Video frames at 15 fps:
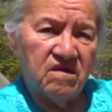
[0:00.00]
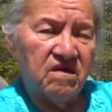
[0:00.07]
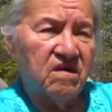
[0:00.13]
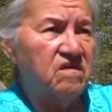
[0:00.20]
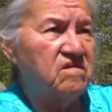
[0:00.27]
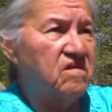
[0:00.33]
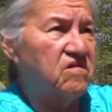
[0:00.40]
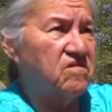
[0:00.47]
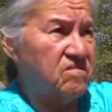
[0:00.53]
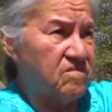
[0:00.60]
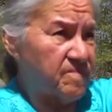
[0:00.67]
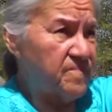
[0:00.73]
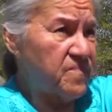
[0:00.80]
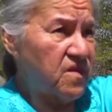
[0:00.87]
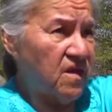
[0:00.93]
And
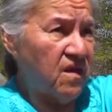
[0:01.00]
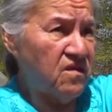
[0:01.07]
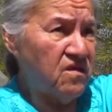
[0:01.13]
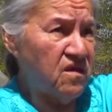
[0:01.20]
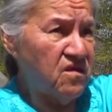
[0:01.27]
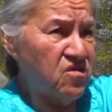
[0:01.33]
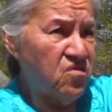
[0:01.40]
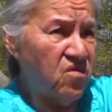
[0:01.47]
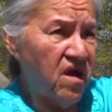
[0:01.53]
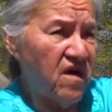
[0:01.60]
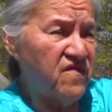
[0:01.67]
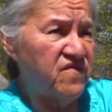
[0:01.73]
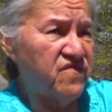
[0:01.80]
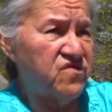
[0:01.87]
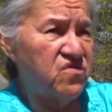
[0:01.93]
then you
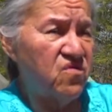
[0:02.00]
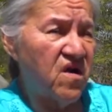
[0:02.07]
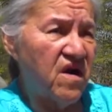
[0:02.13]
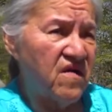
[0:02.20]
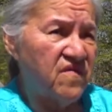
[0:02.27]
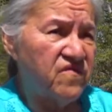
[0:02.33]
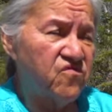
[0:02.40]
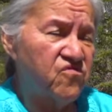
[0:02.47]
have